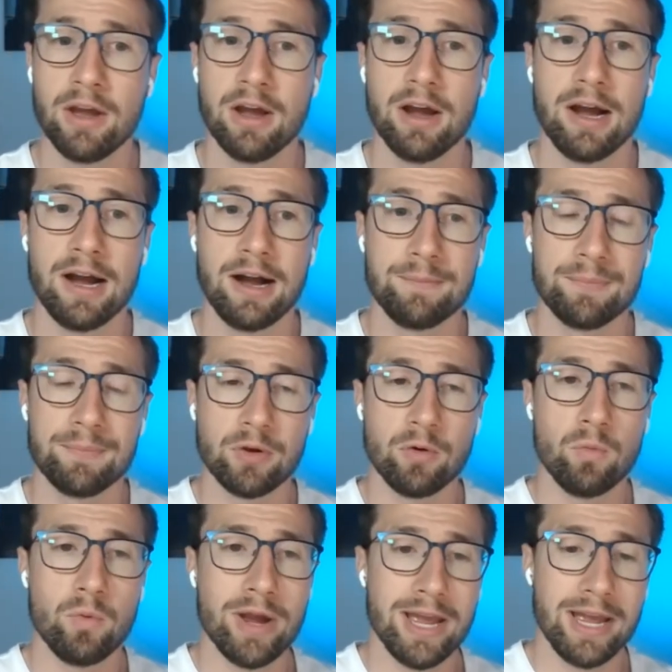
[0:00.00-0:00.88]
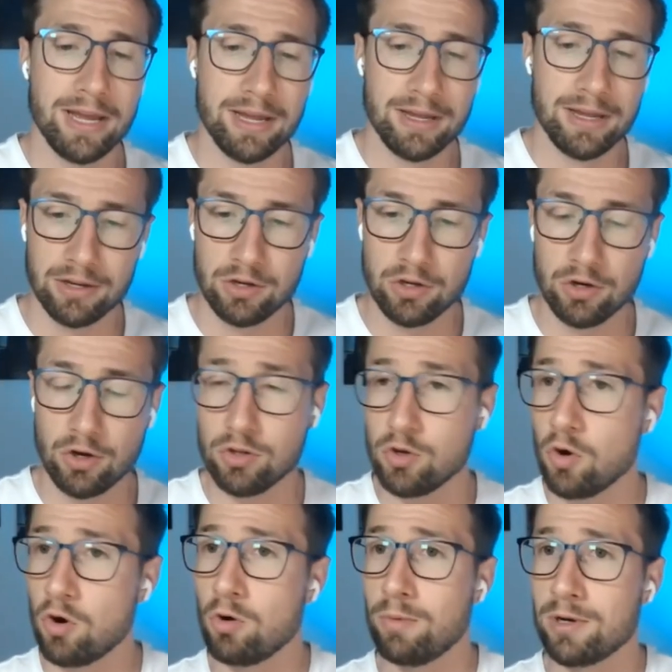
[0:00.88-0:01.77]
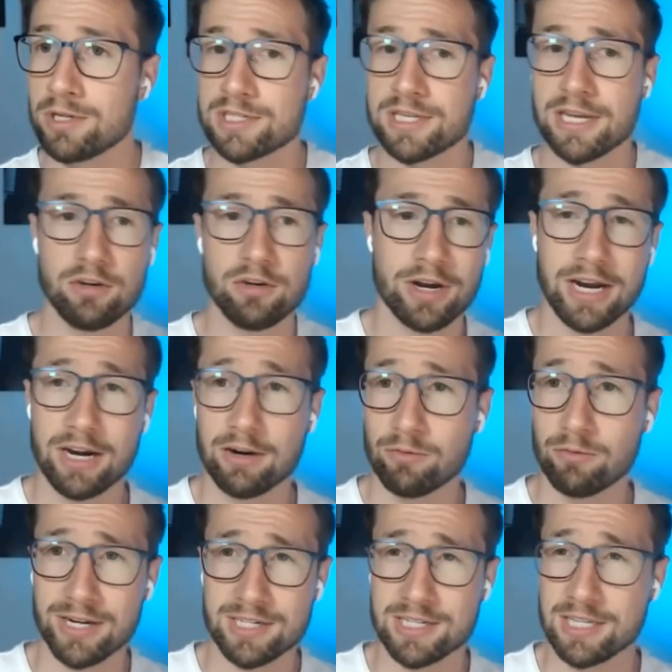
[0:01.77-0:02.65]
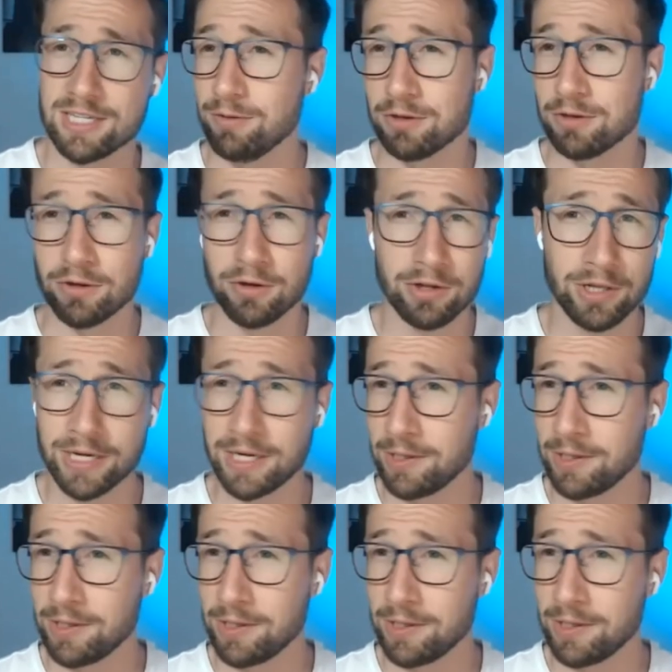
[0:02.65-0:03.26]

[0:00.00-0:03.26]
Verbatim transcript: um, where you know you're almost like you're kind of wrestling with Google in a,